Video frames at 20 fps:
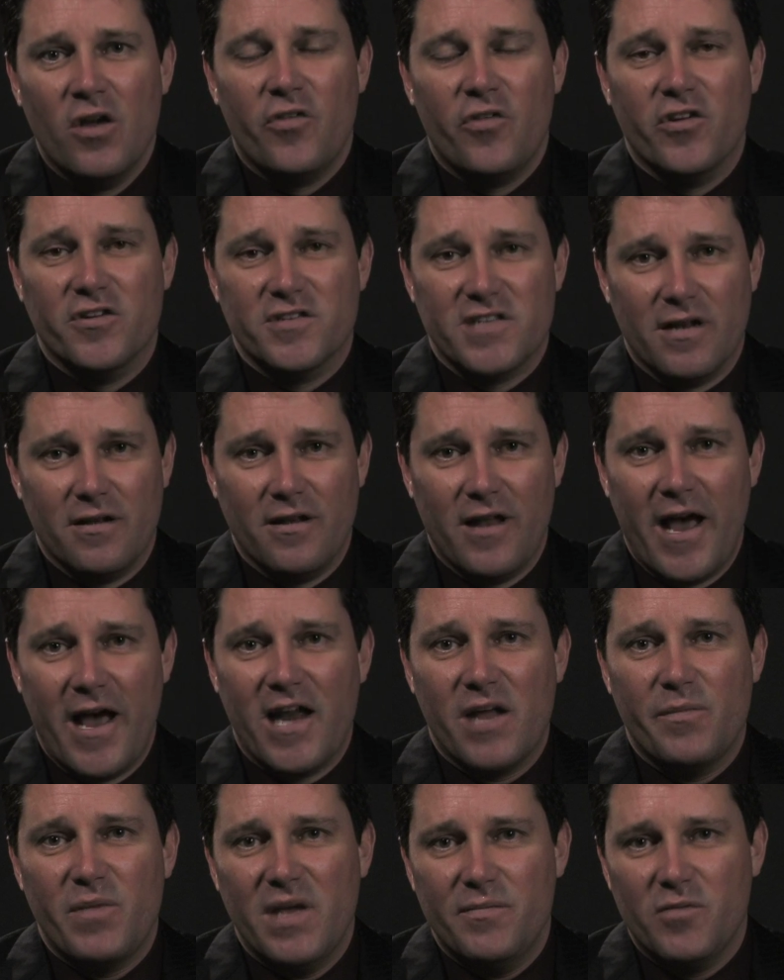there's a
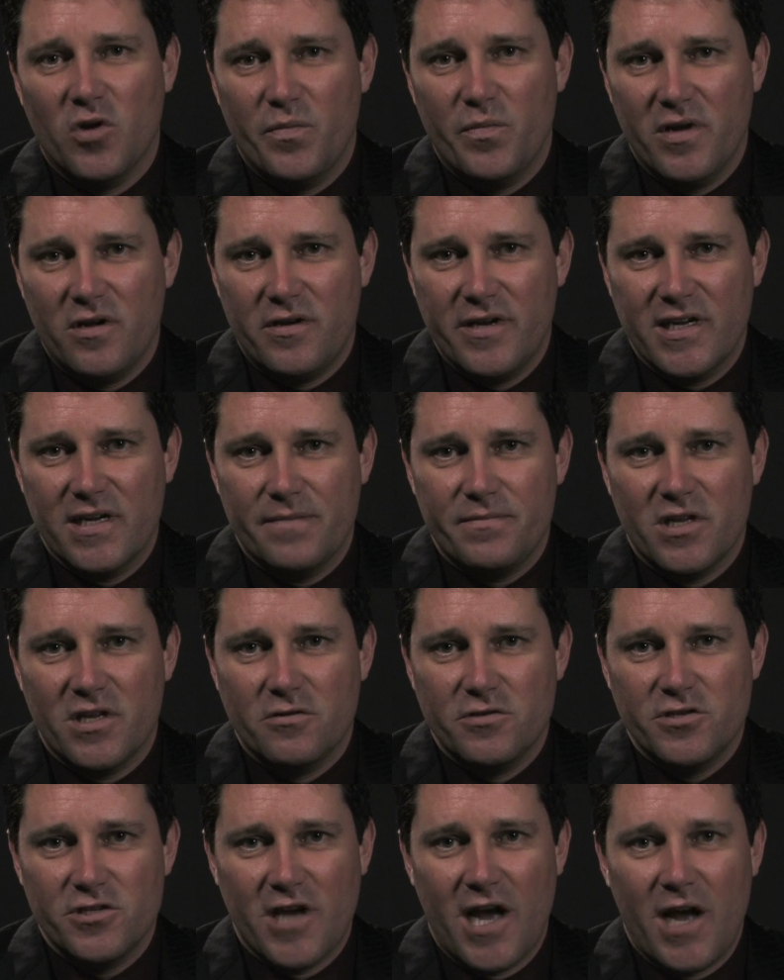lot of people building up
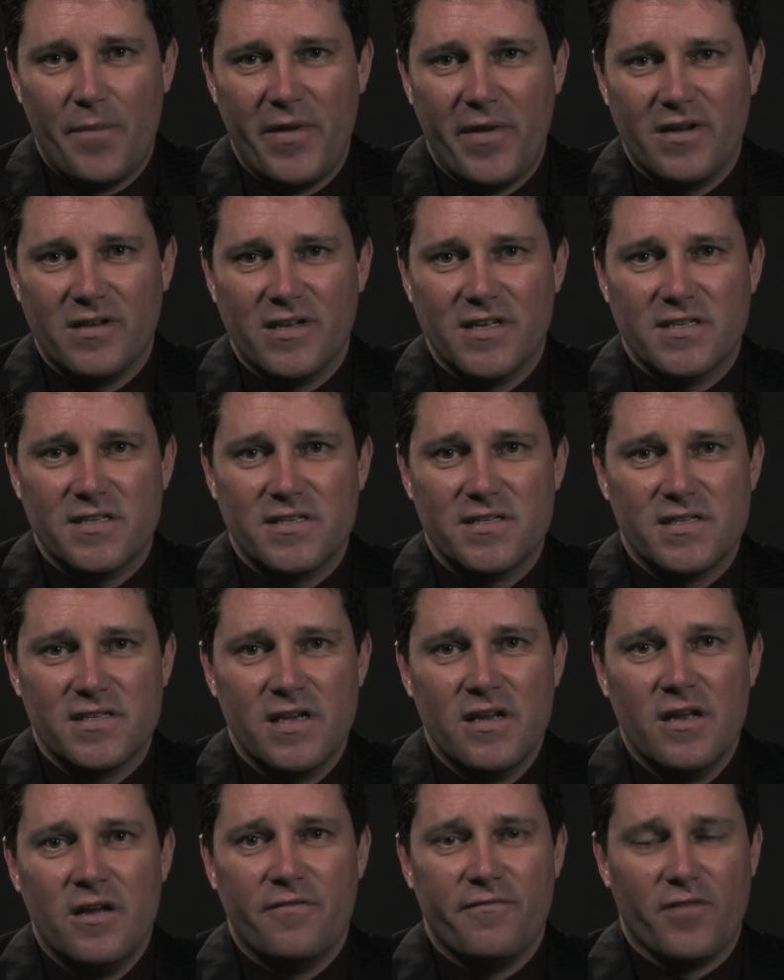those shopping lists
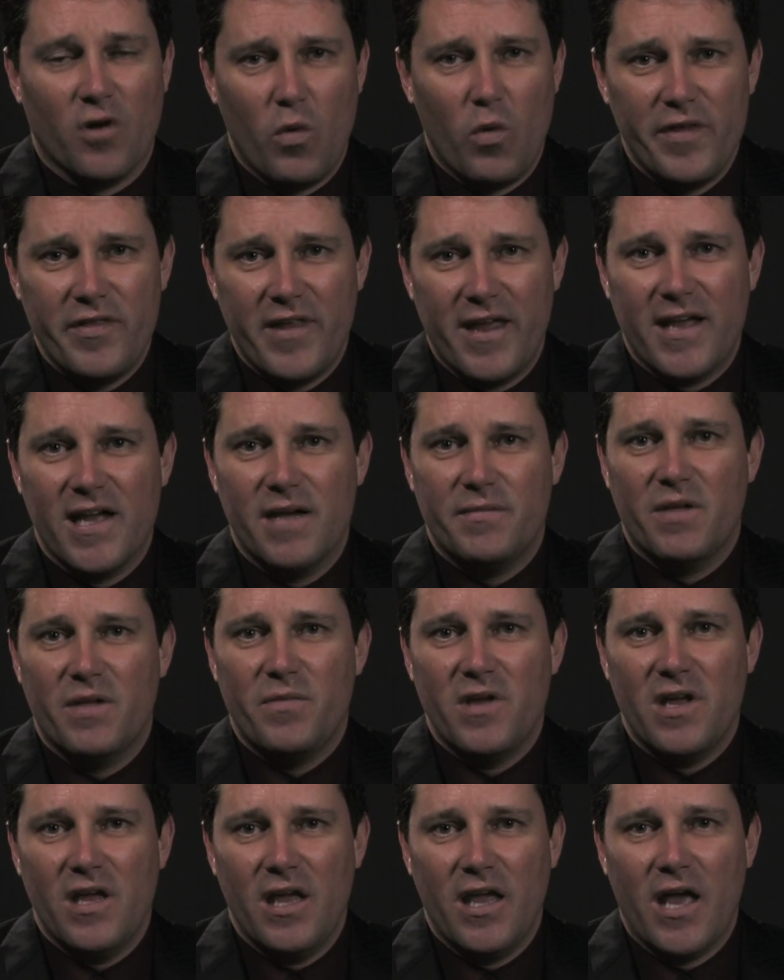for when they come to
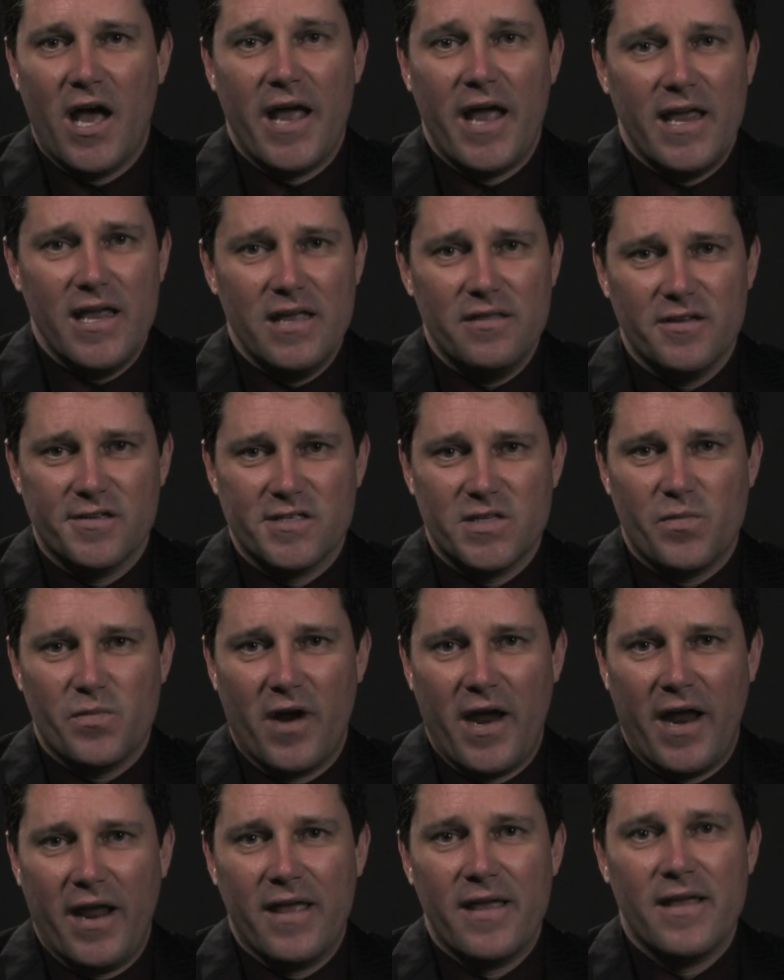PEI in the
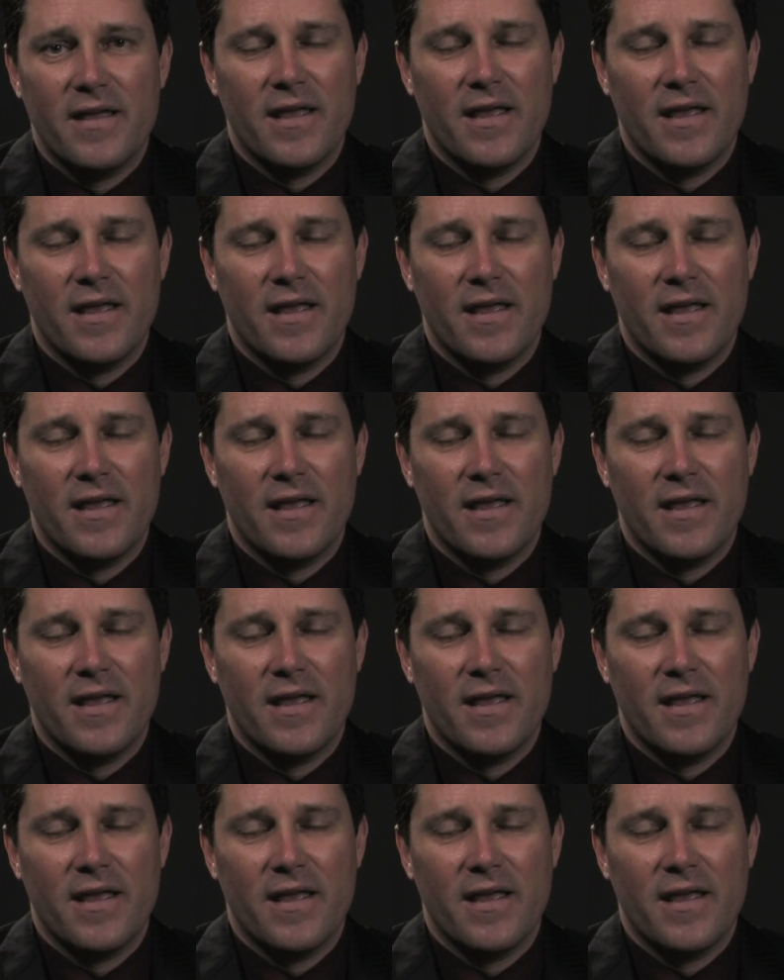spring